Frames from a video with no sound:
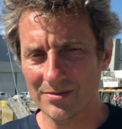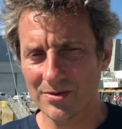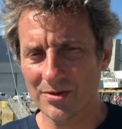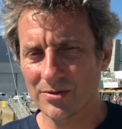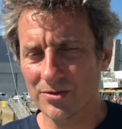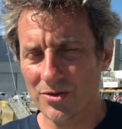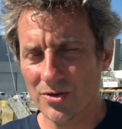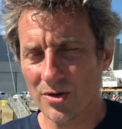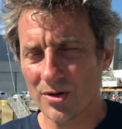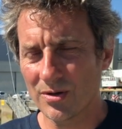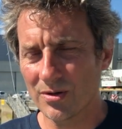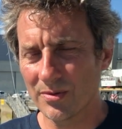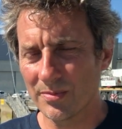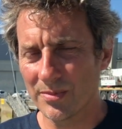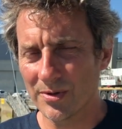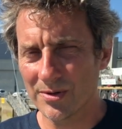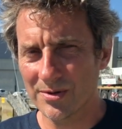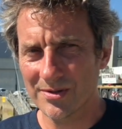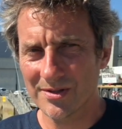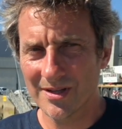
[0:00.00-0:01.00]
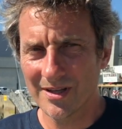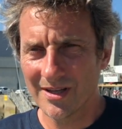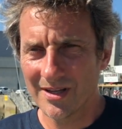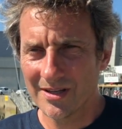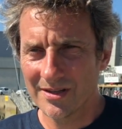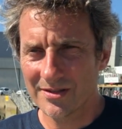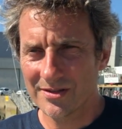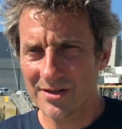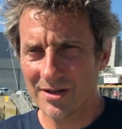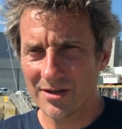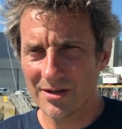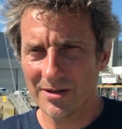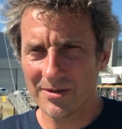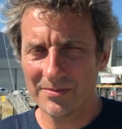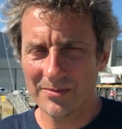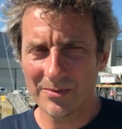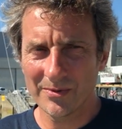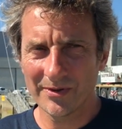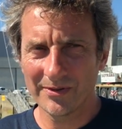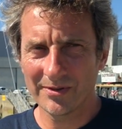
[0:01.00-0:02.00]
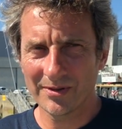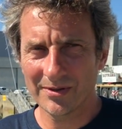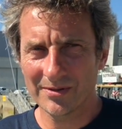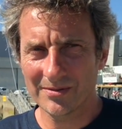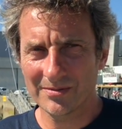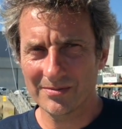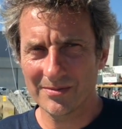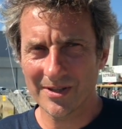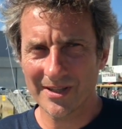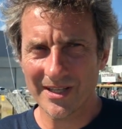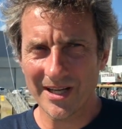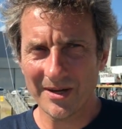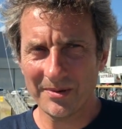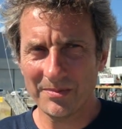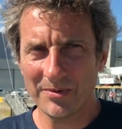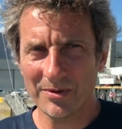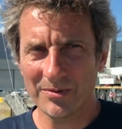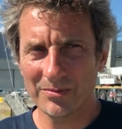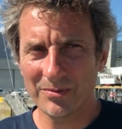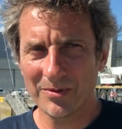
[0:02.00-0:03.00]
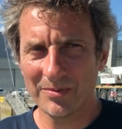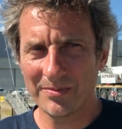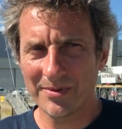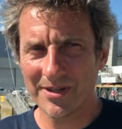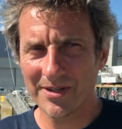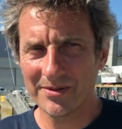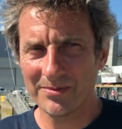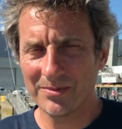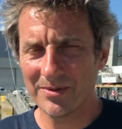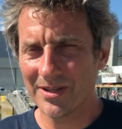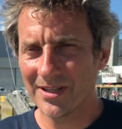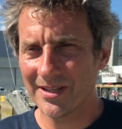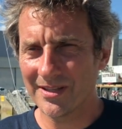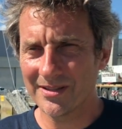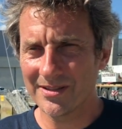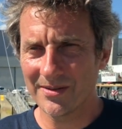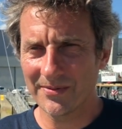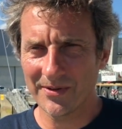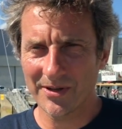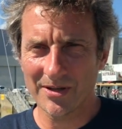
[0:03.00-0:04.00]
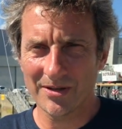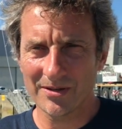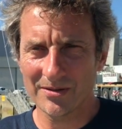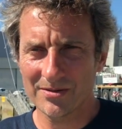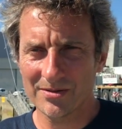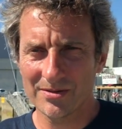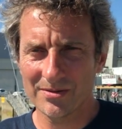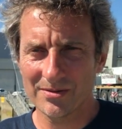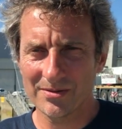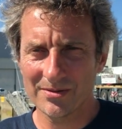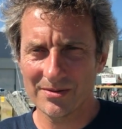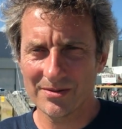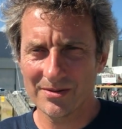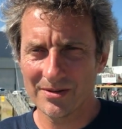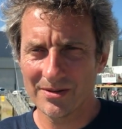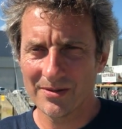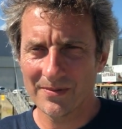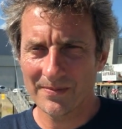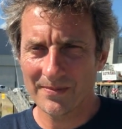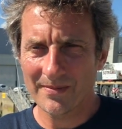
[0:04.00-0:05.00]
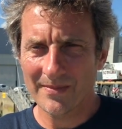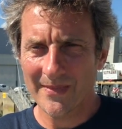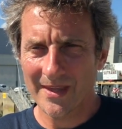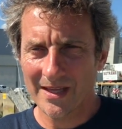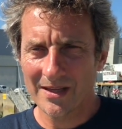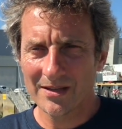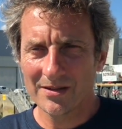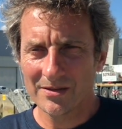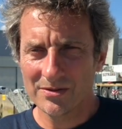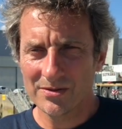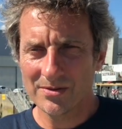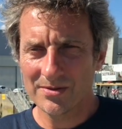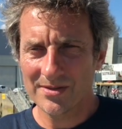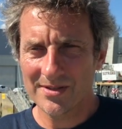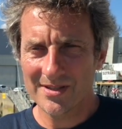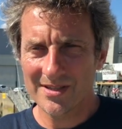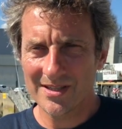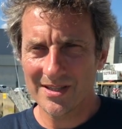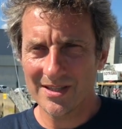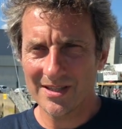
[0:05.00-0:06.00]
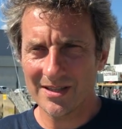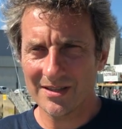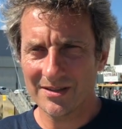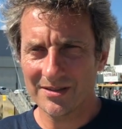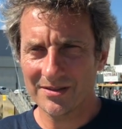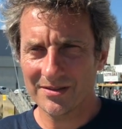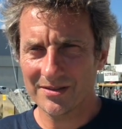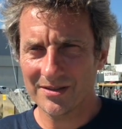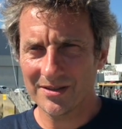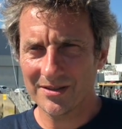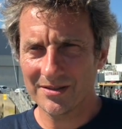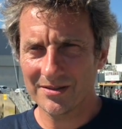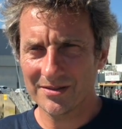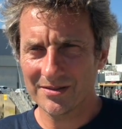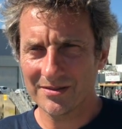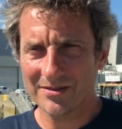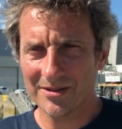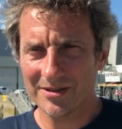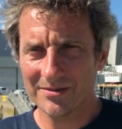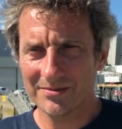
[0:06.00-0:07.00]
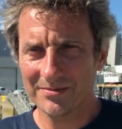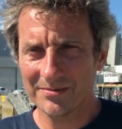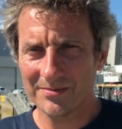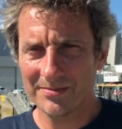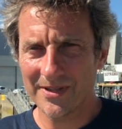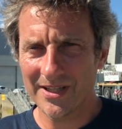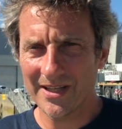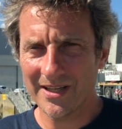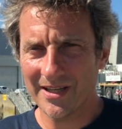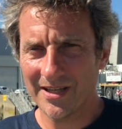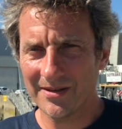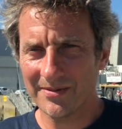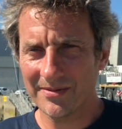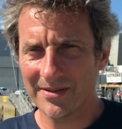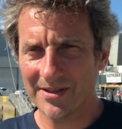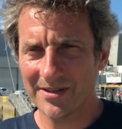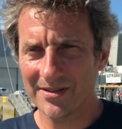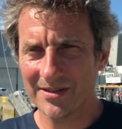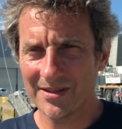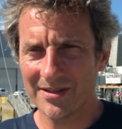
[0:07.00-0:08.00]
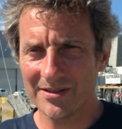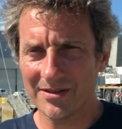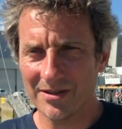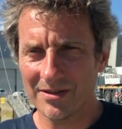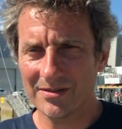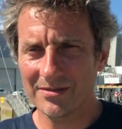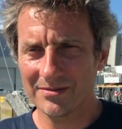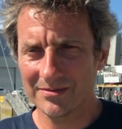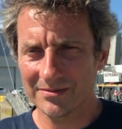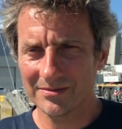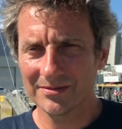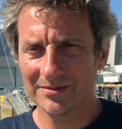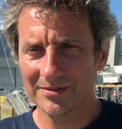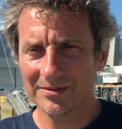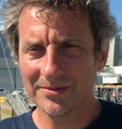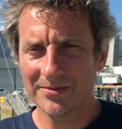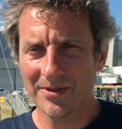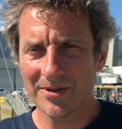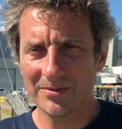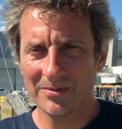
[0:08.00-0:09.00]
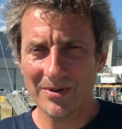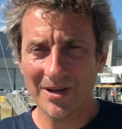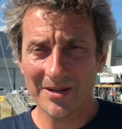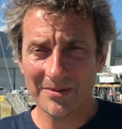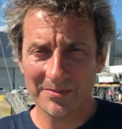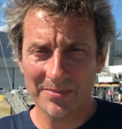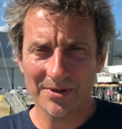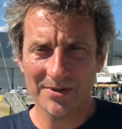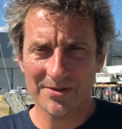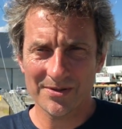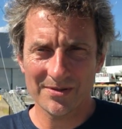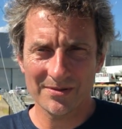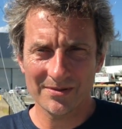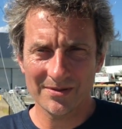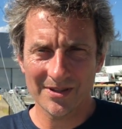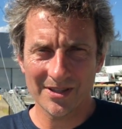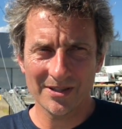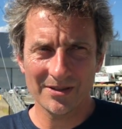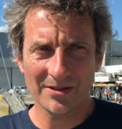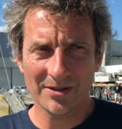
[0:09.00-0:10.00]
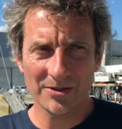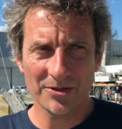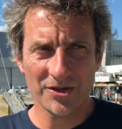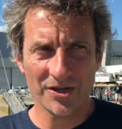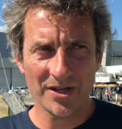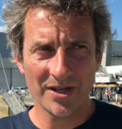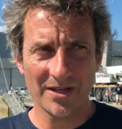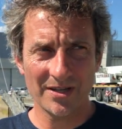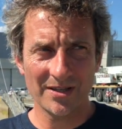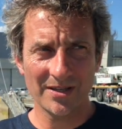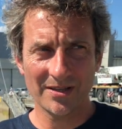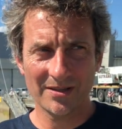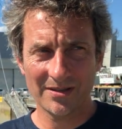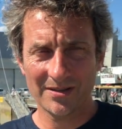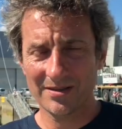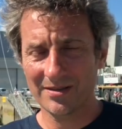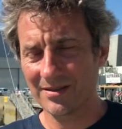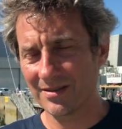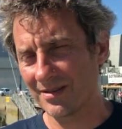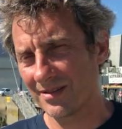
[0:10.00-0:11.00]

control the boat. So we thought the catamaran would be really difficult to steer and behave in. For one person? For one person in oceanic